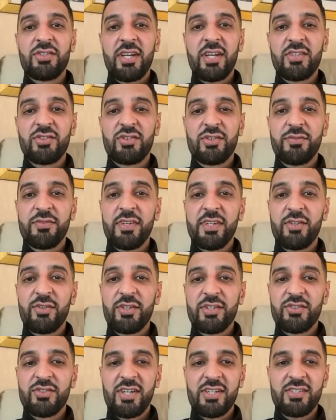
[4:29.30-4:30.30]
Shan Shafiq,
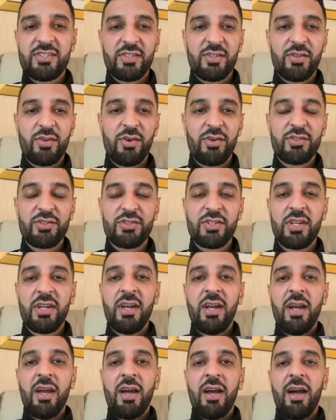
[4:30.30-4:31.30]
Restoration Coach,
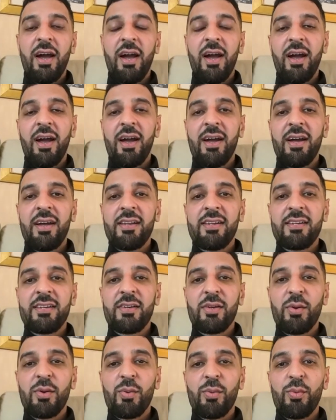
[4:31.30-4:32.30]

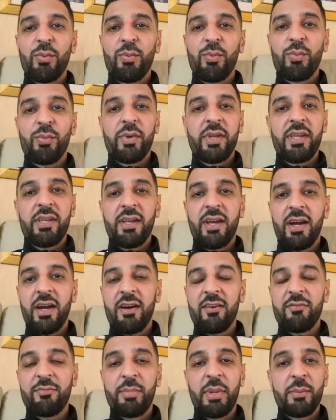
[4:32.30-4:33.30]
and we
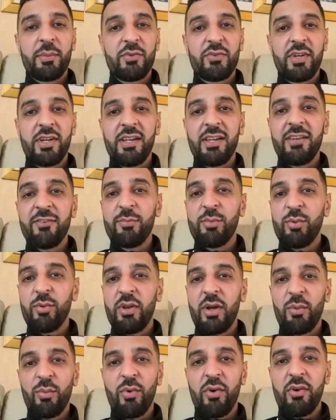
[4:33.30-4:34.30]
have Pitman Training in
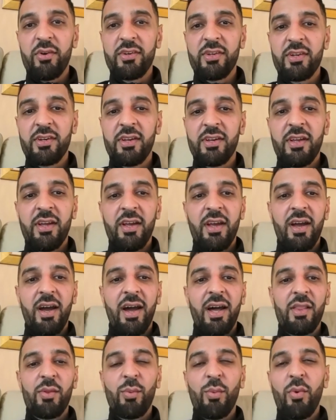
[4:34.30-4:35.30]
Liverpool and Warrington.
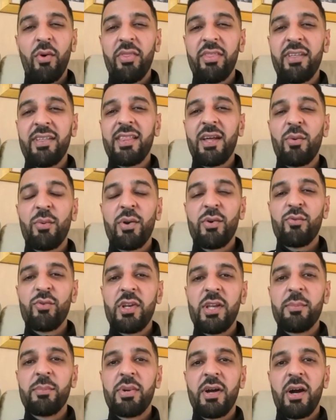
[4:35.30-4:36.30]
And the one thing that we're
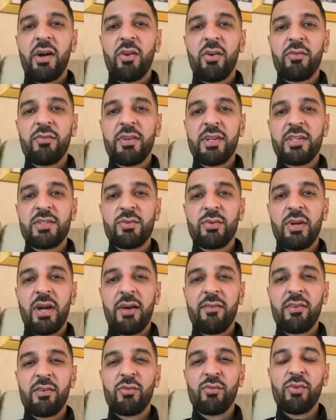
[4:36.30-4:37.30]
really proud of is to
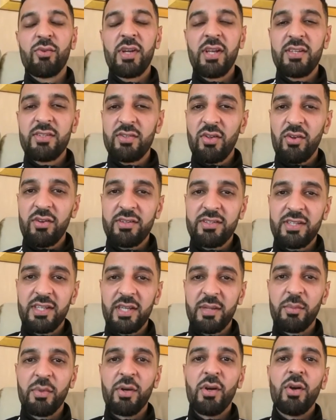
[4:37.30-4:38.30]
have a really solid
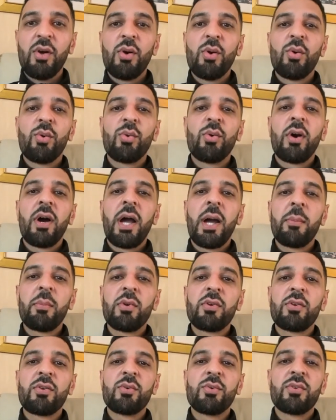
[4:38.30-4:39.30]
team who are
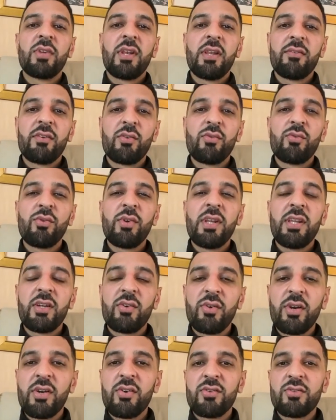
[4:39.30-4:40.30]
able to deliver really
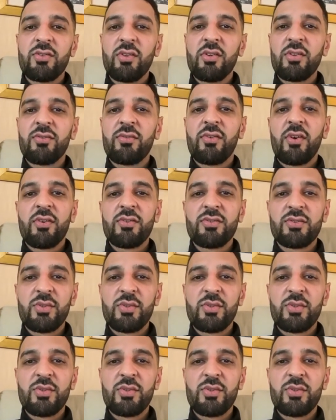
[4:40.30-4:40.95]
great results for our